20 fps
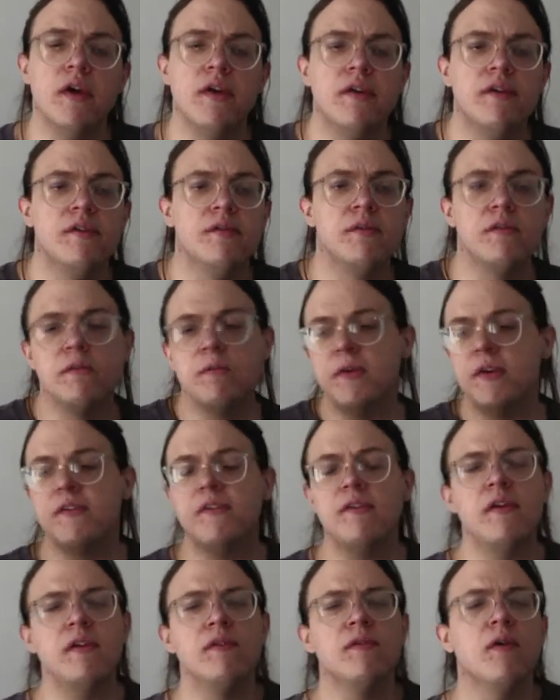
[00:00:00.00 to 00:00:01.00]
So we
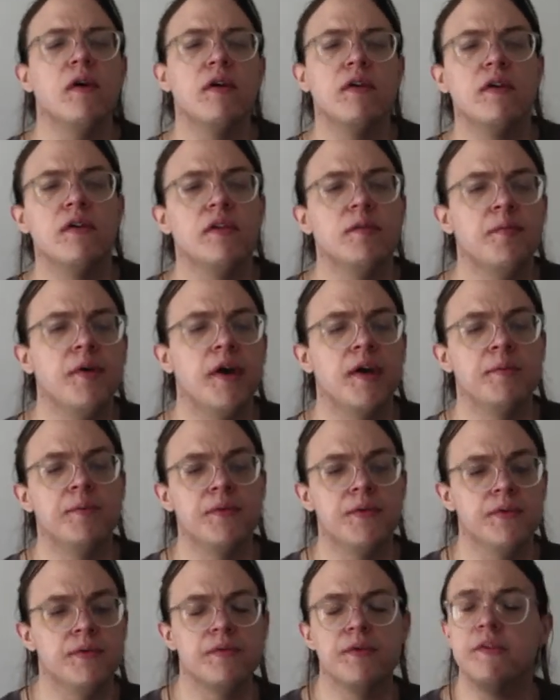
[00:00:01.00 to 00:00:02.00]
see throughout all the
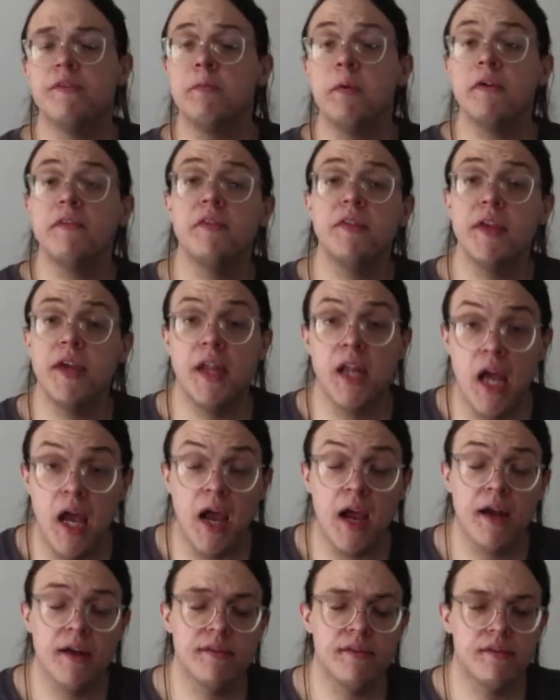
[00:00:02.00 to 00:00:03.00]
Bible, especially in
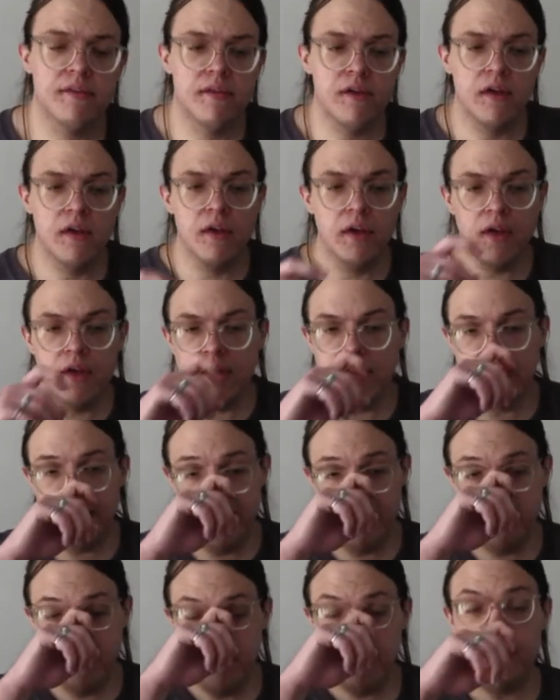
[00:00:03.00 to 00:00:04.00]
Acts,
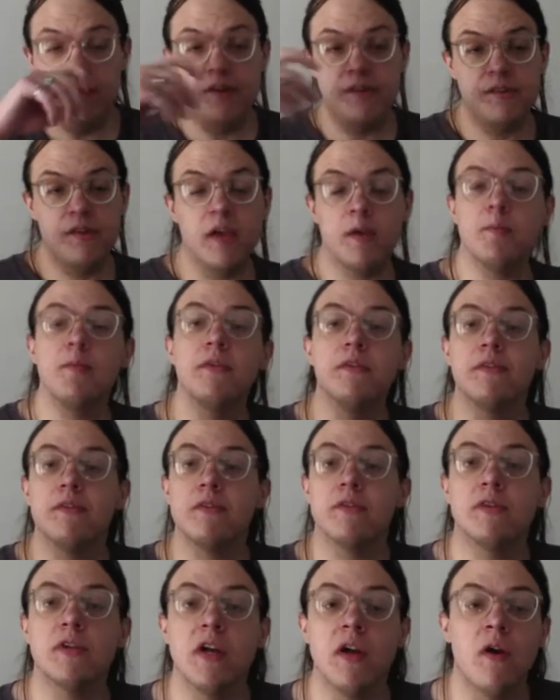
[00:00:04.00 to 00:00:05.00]
that when the disciples are
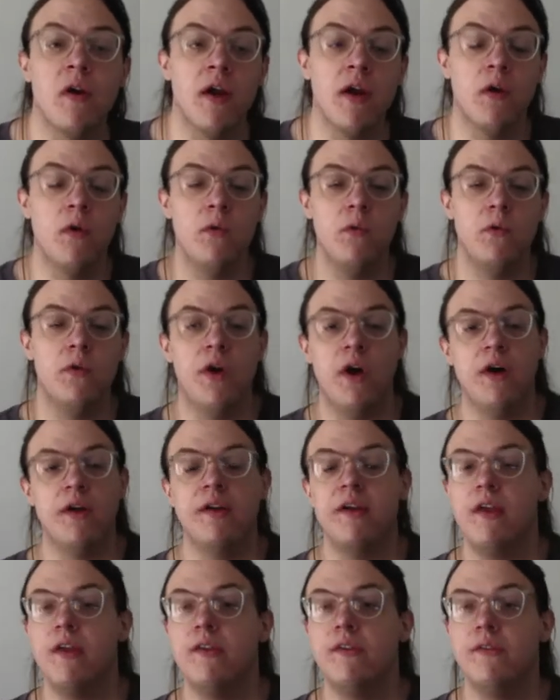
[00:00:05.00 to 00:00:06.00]
sharing who God
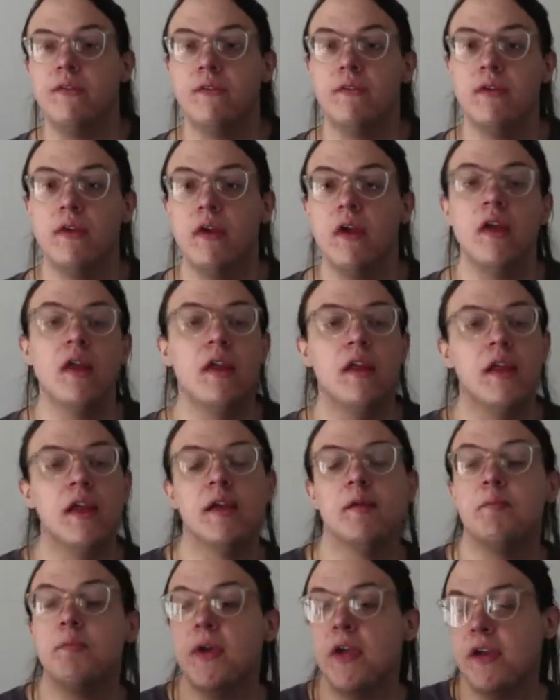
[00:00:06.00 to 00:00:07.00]
is,
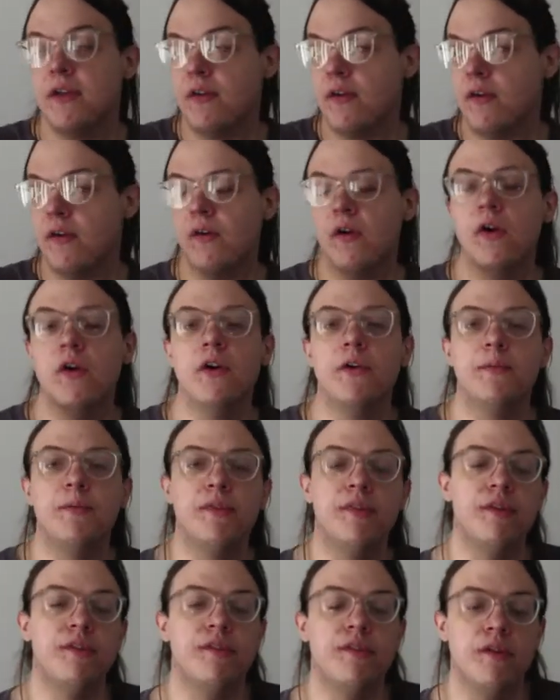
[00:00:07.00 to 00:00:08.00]
like Peter
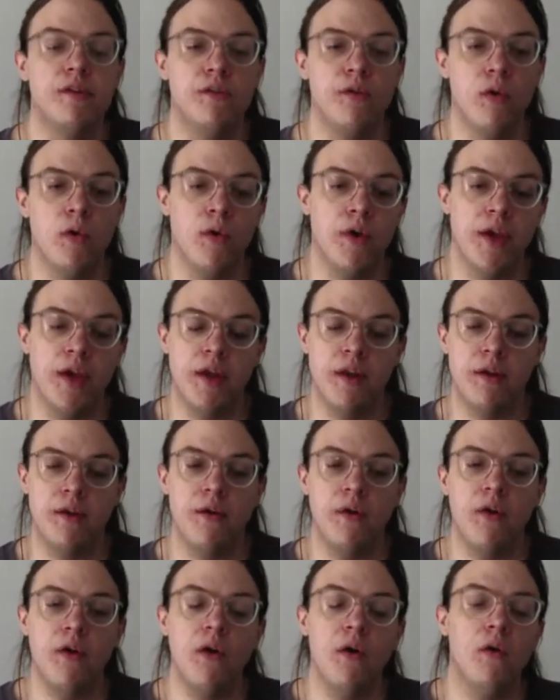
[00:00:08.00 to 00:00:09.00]
with the centurion,
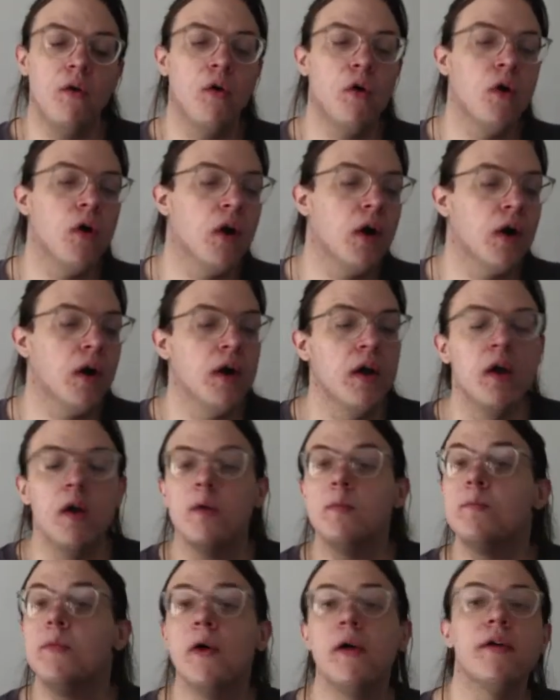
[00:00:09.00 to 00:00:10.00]
or
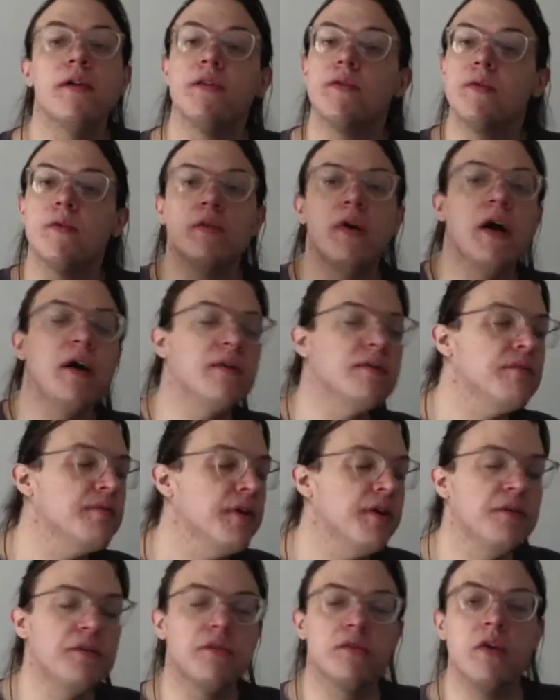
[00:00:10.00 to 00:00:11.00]
Paul throughout
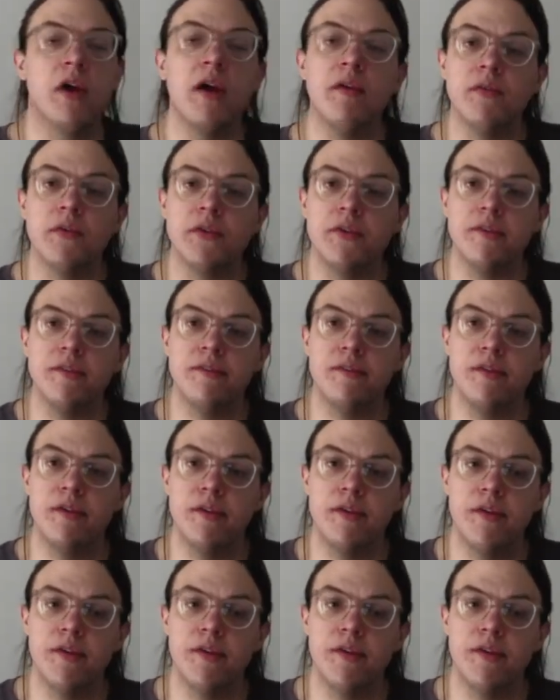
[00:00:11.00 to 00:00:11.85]
his travels,